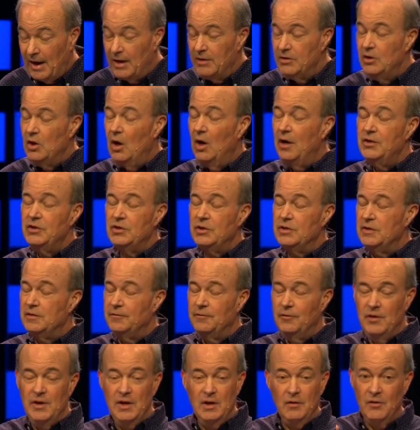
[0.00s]
and not
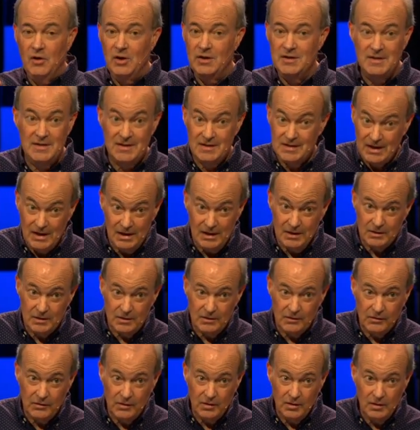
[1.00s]
just free of our
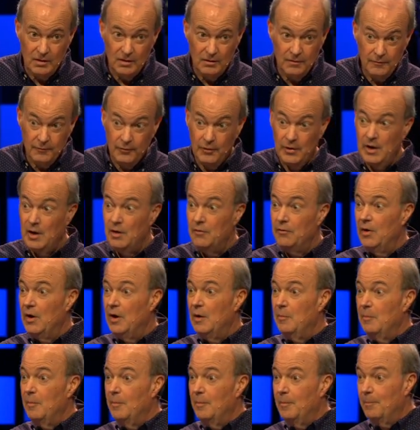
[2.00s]
sins, free of
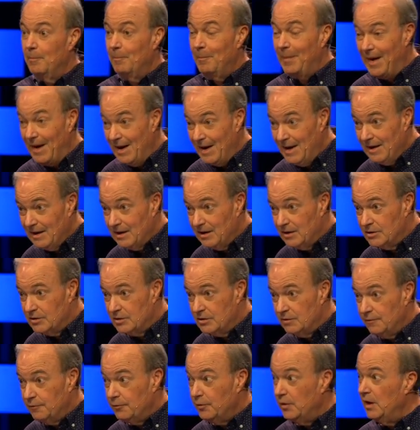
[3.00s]
our
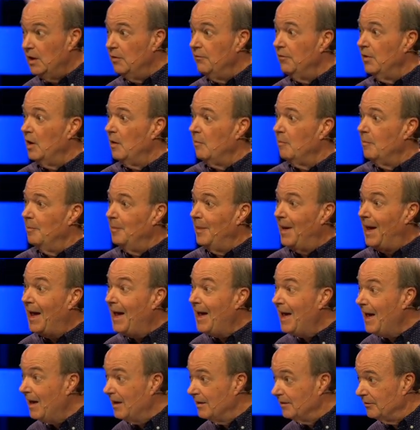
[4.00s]
baggage, free of our
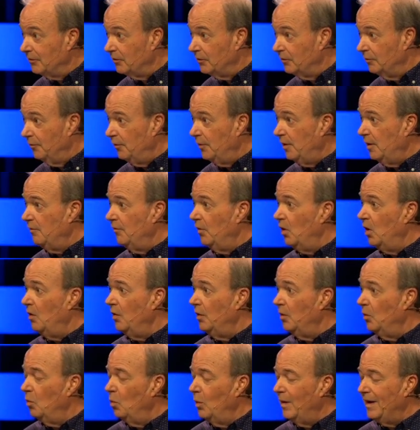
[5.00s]
past, free of
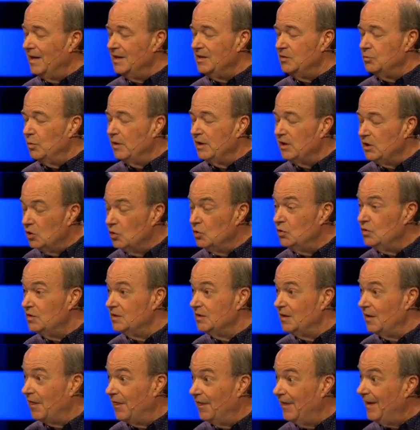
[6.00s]
all the ways we
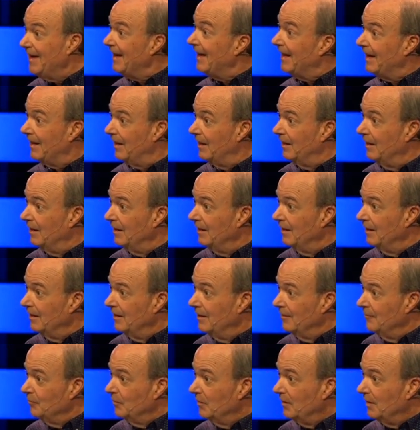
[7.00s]
used to think.
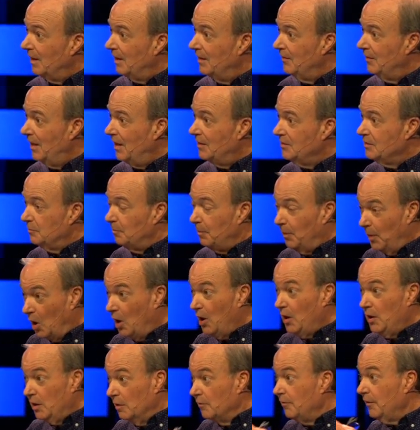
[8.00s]
Okay, that's
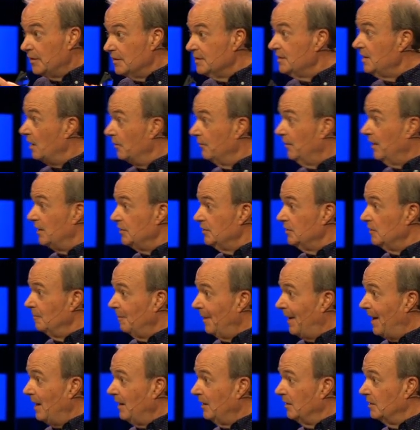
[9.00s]
part of the
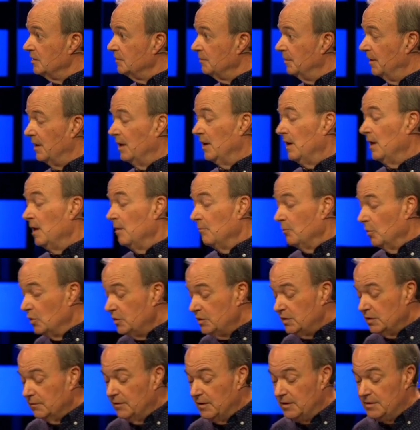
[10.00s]
salvation package, but
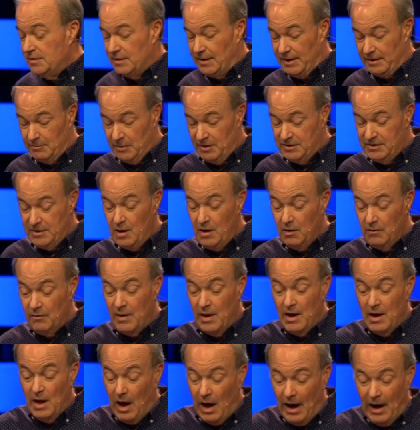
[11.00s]
most of us, like
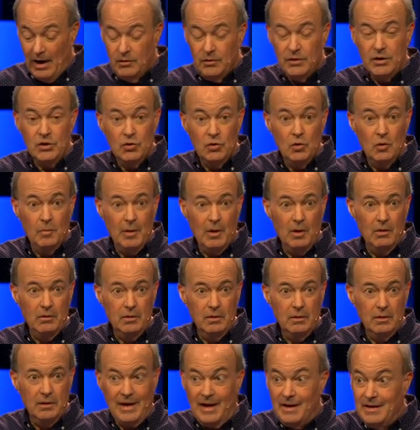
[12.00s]
myself, I only knew
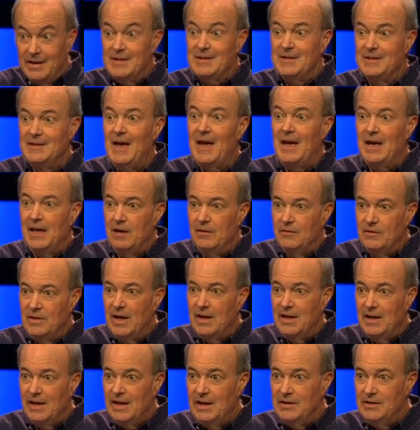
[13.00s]
about getting saved,
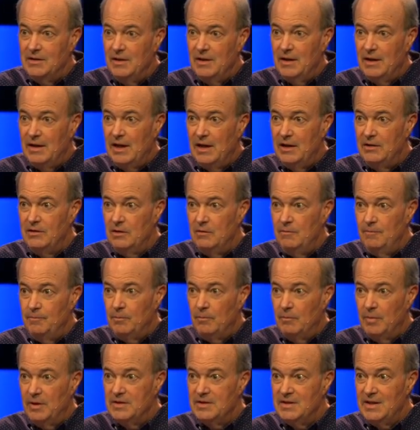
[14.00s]
getting into the
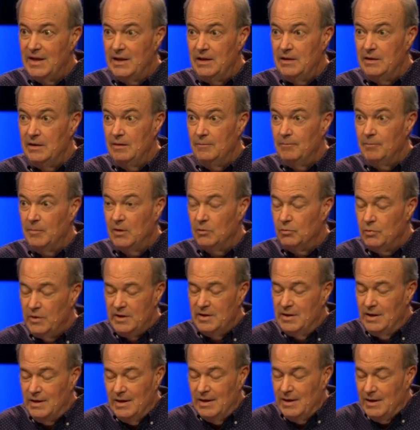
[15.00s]
kingdom, but Satan,
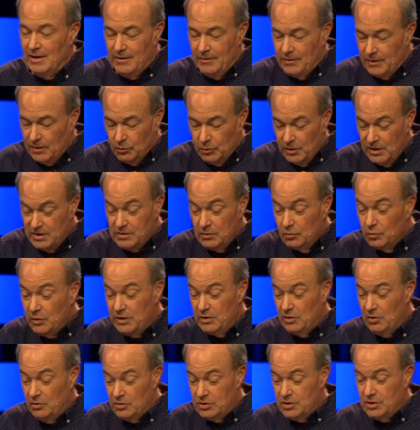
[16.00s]
the reason
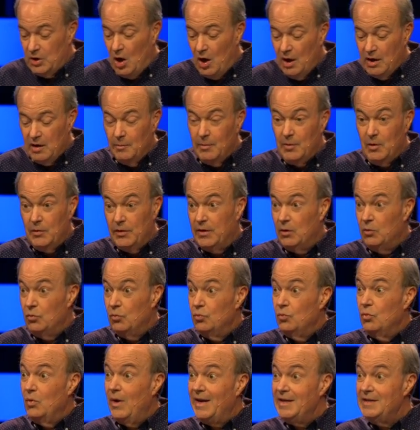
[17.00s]
we don't talk about the
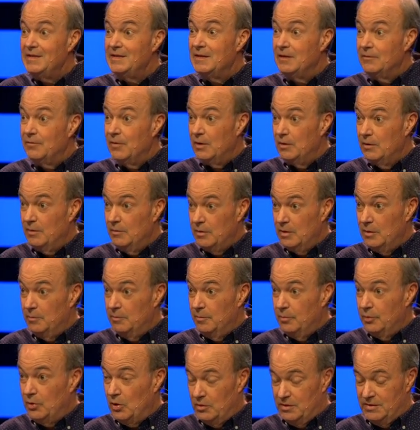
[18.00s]
rest of the
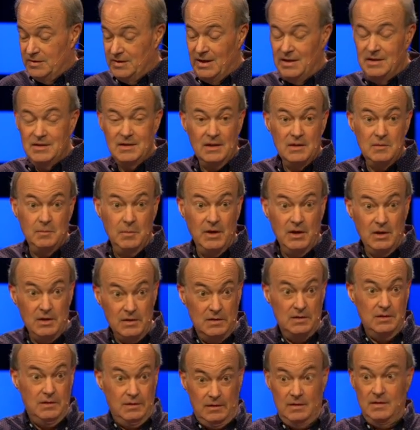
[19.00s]
process is
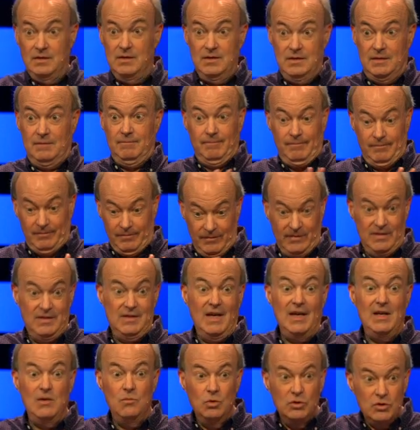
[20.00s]
because
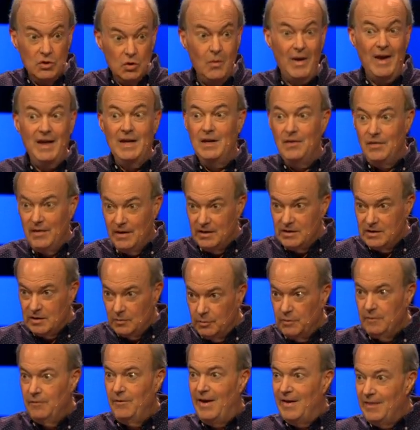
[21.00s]
Satan will do anything
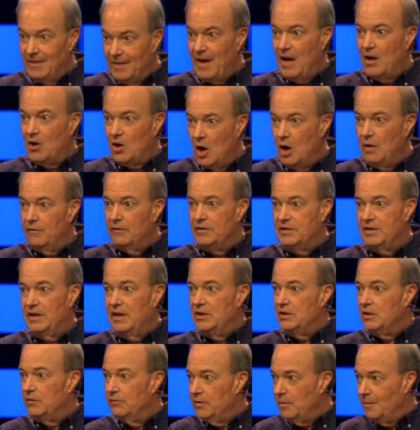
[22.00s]
to prevent that
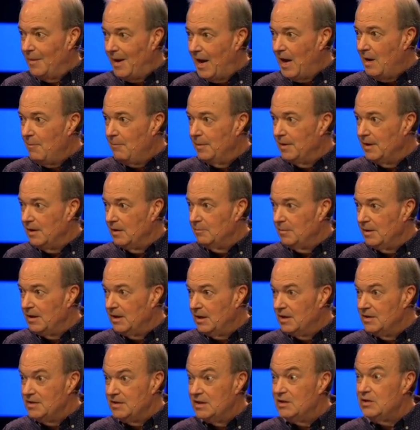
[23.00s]
conversation from happening
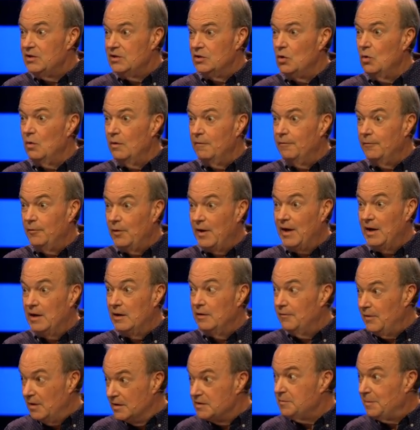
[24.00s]
because he's so
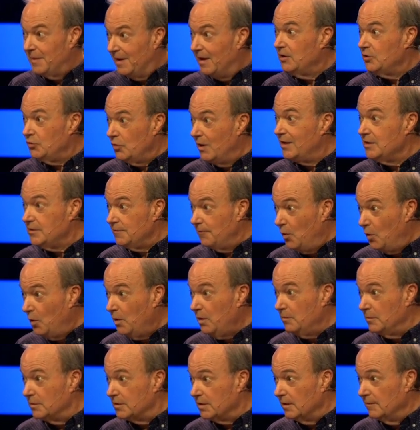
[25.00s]
afraid of us being
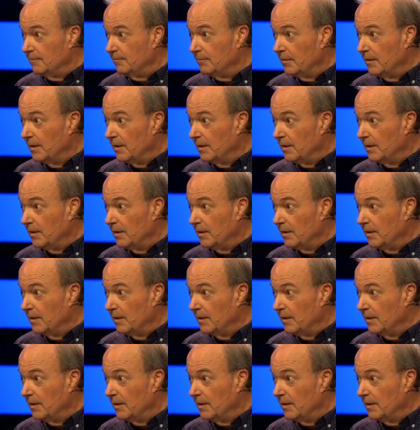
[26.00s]
transformed.